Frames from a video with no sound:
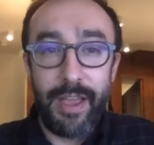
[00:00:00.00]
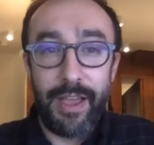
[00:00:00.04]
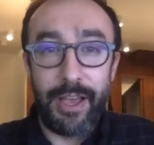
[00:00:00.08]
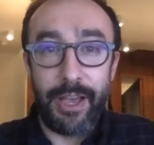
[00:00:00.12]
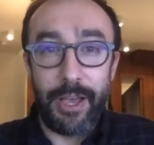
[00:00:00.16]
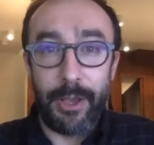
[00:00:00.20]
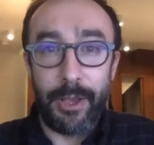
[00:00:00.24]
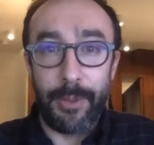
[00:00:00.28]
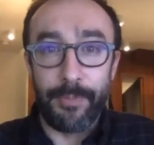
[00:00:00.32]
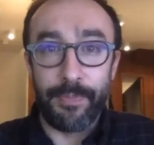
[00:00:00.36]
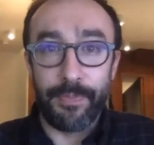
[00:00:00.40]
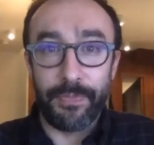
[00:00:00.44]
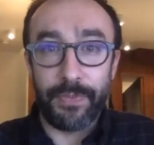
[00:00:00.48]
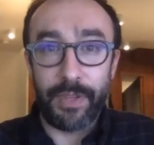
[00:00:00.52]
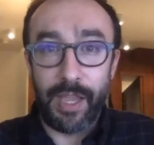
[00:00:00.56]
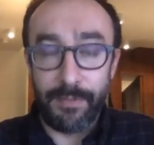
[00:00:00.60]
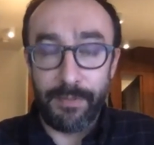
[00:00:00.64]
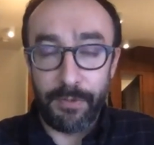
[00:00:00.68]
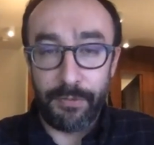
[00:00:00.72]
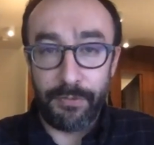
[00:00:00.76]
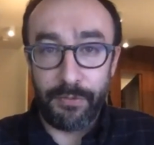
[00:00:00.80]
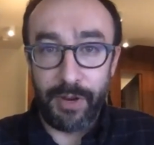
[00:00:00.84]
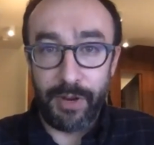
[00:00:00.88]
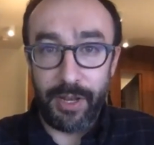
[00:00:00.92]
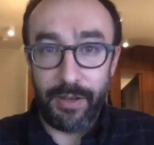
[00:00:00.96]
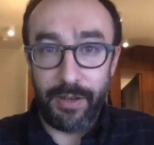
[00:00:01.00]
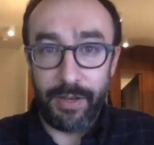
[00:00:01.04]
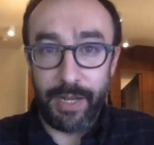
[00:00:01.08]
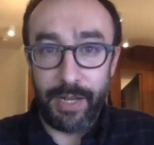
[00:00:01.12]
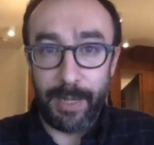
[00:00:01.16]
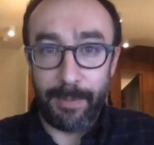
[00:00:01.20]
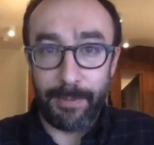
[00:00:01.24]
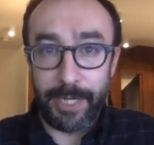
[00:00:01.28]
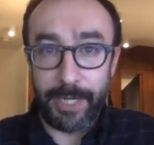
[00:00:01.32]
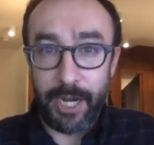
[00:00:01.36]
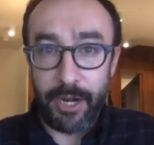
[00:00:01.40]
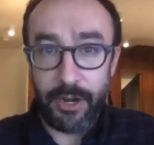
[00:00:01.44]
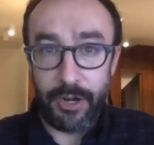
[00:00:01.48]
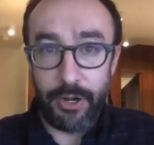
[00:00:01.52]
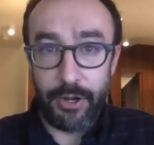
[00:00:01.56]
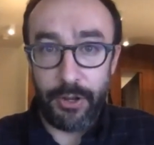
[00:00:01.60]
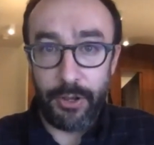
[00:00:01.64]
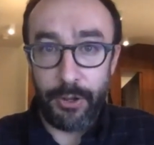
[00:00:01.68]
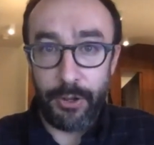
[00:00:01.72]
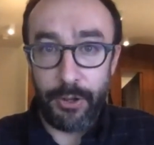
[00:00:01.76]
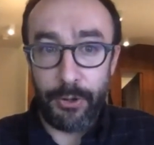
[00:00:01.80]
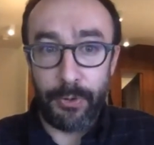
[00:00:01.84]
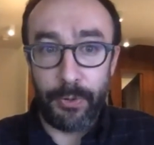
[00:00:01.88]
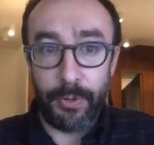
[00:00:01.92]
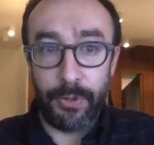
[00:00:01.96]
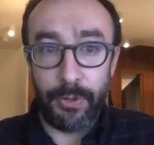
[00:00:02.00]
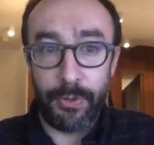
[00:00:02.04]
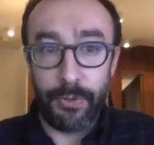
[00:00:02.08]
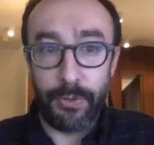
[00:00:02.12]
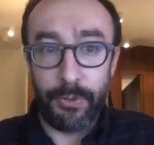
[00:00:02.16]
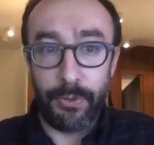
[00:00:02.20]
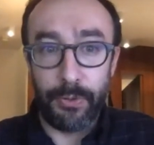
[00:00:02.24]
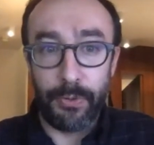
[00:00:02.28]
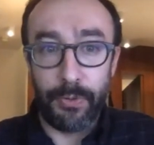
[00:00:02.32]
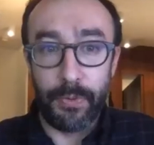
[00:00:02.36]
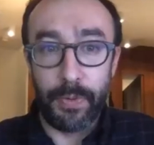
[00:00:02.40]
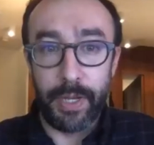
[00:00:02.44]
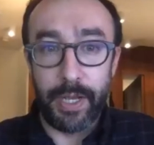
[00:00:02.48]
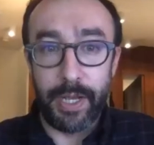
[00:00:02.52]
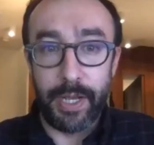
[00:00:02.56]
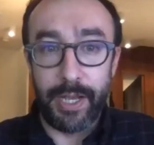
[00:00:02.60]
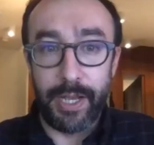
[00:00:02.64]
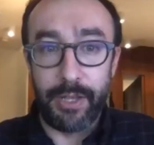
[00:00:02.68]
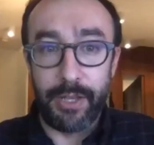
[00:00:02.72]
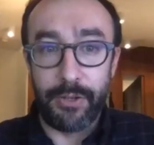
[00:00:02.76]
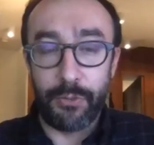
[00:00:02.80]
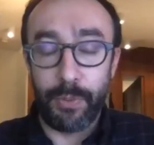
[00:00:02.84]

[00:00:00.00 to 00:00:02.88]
um, I have a friend named Karen Ho who uh,